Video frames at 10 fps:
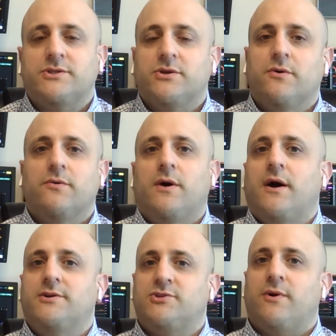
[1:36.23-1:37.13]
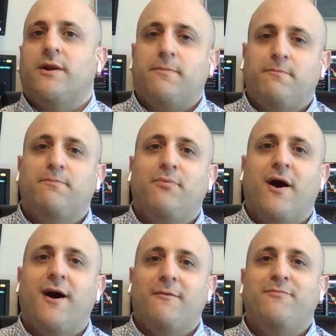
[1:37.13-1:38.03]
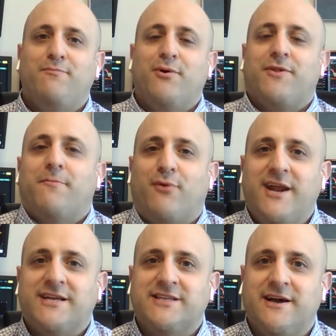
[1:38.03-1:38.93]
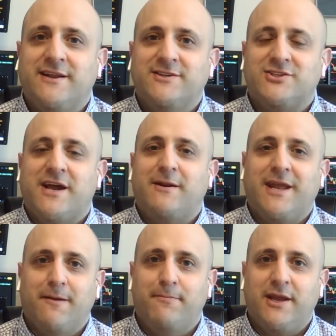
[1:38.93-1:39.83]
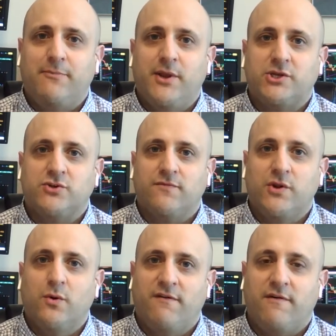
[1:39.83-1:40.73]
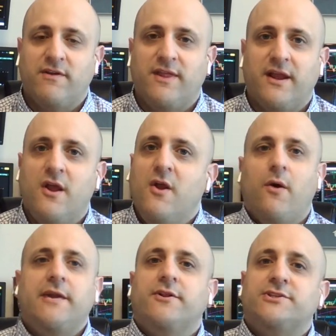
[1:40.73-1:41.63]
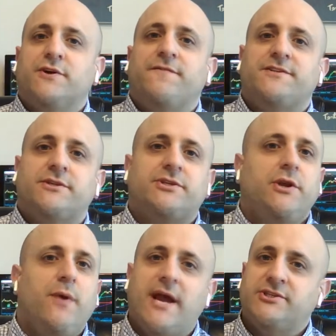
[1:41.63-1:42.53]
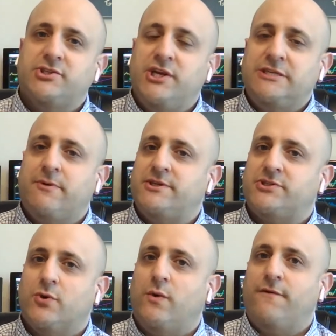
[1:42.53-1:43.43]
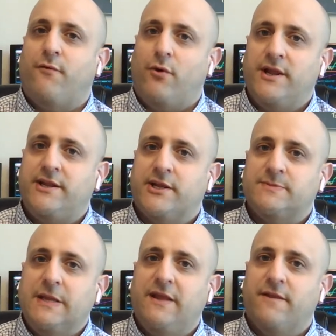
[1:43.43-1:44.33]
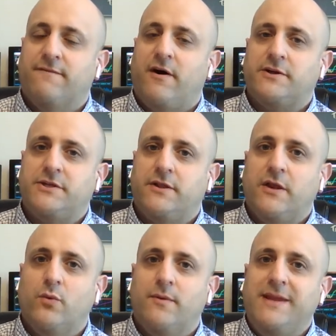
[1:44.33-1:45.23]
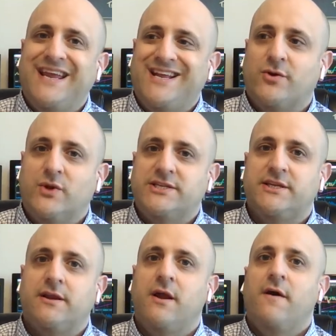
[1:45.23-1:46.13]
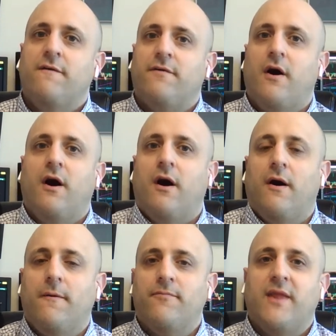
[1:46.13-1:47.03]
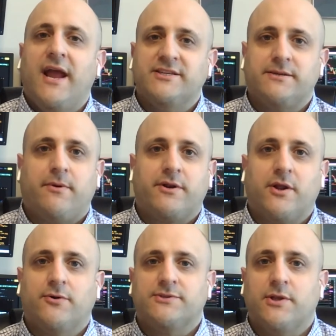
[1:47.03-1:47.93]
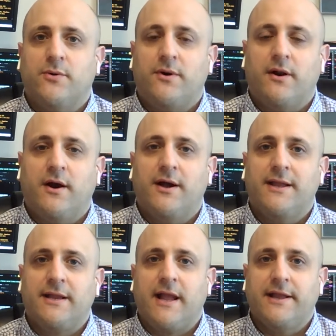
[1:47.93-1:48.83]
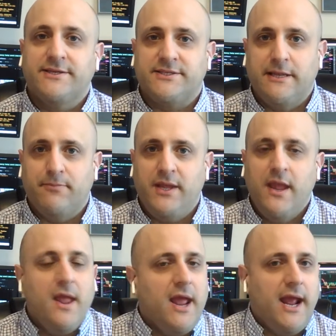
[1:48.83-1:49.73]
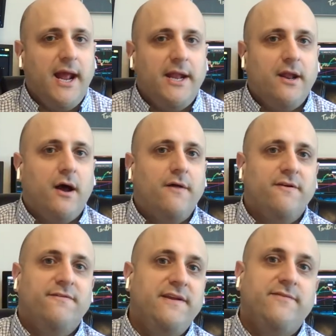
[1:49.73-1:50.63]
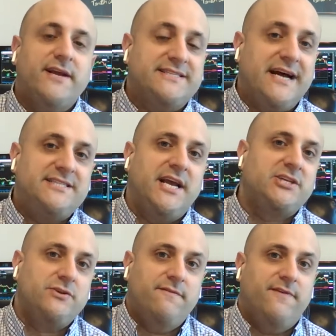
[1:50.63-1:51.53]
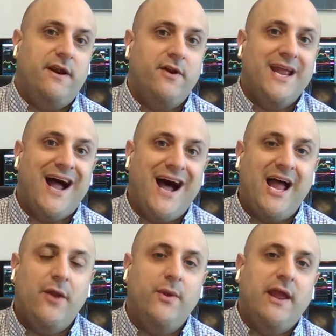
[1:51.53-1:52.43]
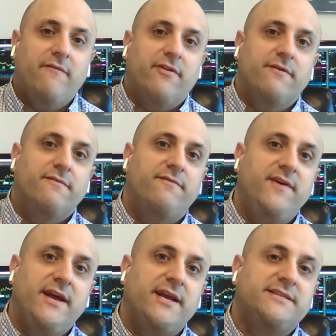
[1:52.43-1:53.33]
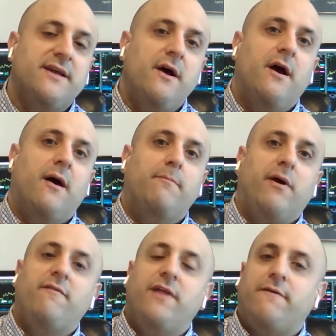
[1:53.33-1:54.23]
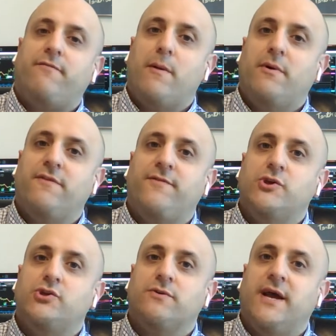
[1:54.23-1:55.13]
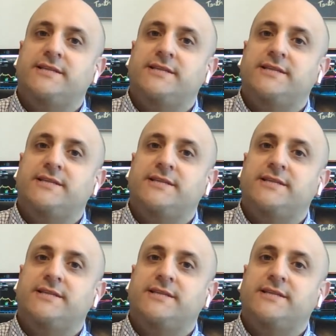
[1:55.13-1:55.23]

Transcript: So I just want to put the brakes on and just kind of take a big picture view of everything. Under the surface, the skew hasn't changed much. It's still 140. It tells me the volatility will be increasing as the market goes lower, kind of steeply. And the VVIX, that's actually very high. We have the VIX above that front month future.